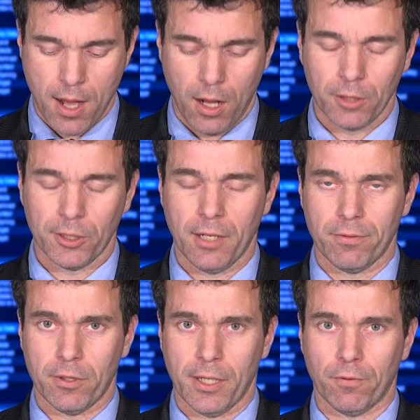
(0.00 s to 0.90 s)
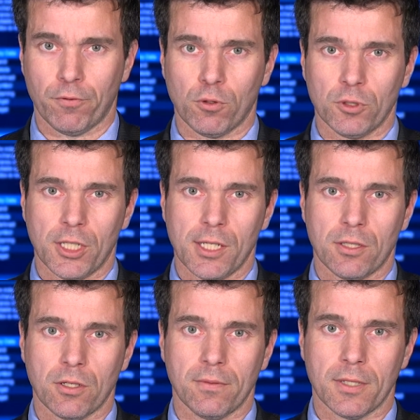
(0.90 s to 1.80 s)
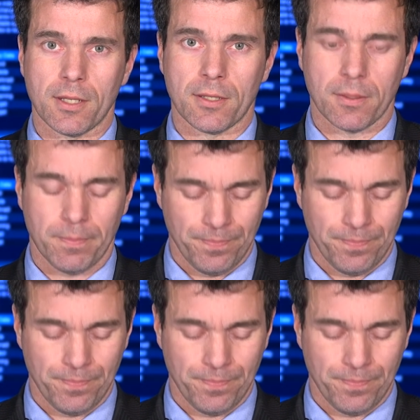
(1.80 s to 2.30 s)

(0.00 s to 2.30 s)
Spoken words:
on delivering 4G services.